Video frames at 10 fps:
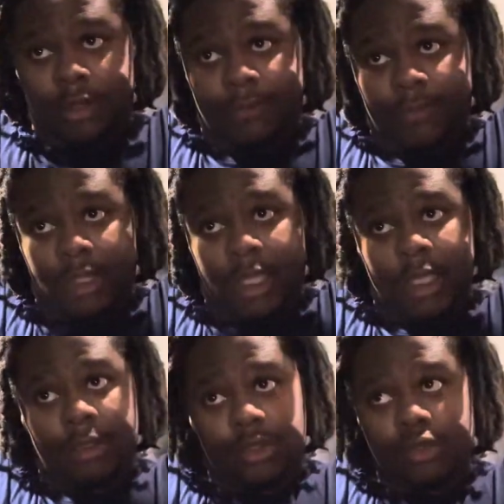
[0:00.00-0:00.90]
don't feel
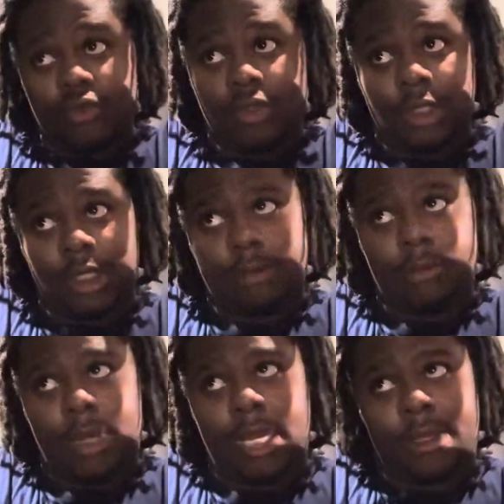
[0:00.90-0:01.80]
like using
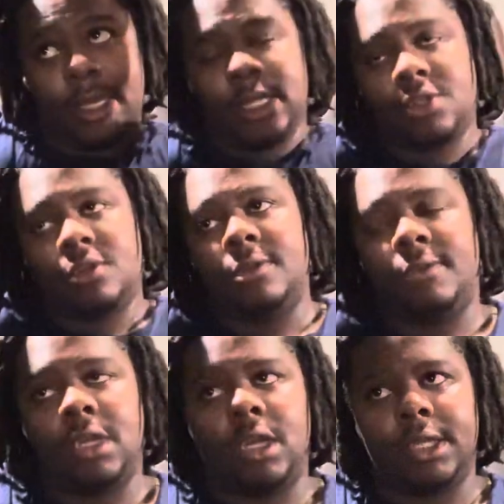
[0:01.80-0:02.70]
my actual
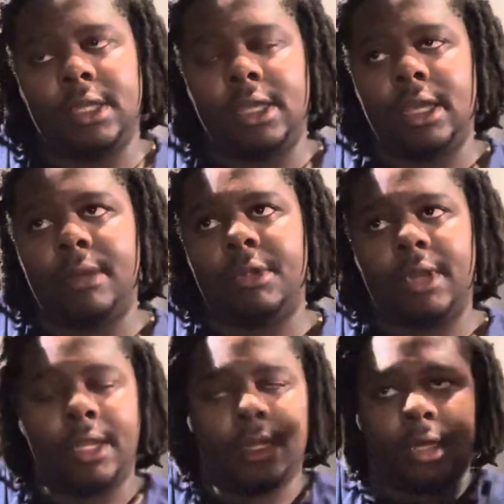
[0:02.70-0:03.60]
vlogging camera
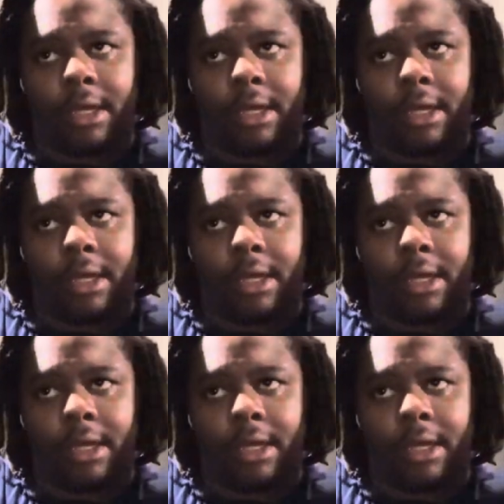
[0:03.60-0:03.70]
right now,